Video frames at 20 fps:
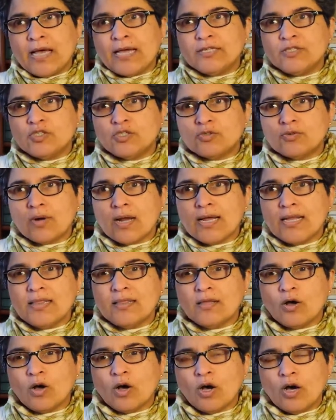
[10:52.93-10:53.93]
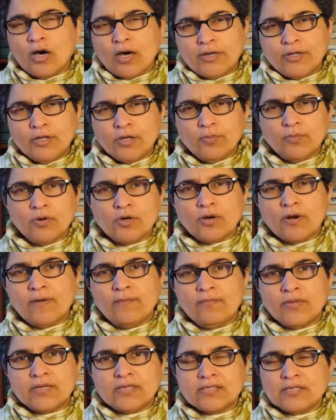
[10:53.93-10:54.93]
I tried the audiobook
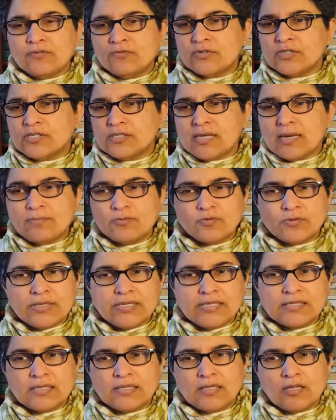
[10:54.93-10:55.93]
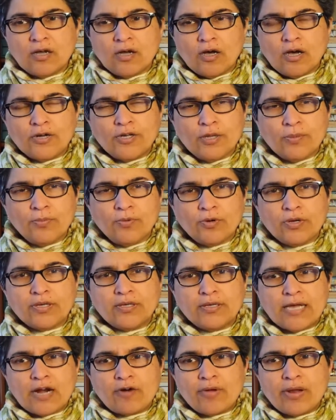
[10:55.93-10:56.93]
on this, and for some reason, the
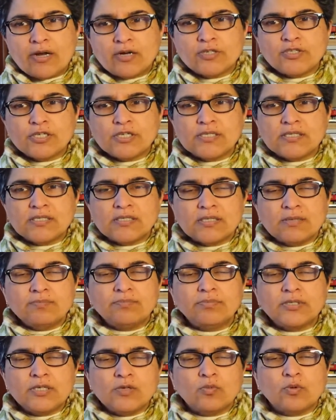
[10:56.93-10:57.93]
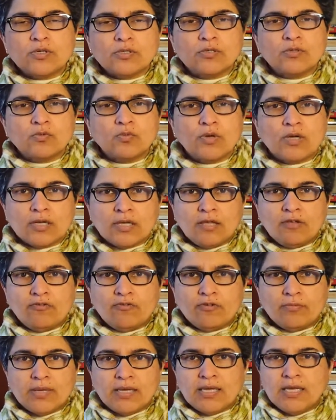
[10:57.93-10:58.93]
audiobook narrator just simply wasn't working
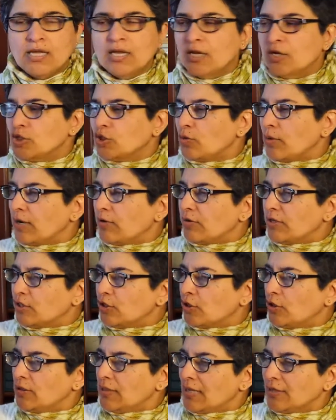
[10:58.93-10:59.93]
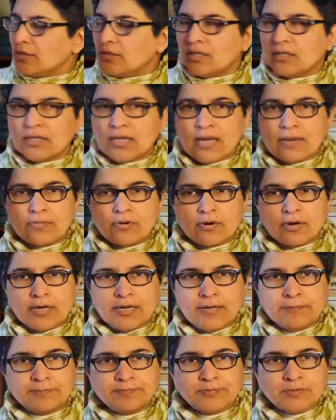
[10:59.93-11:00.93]
for me. So I returned that to the
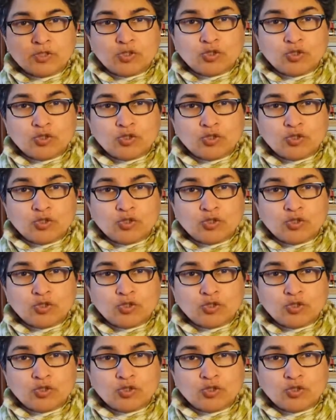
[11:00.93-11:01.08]
library,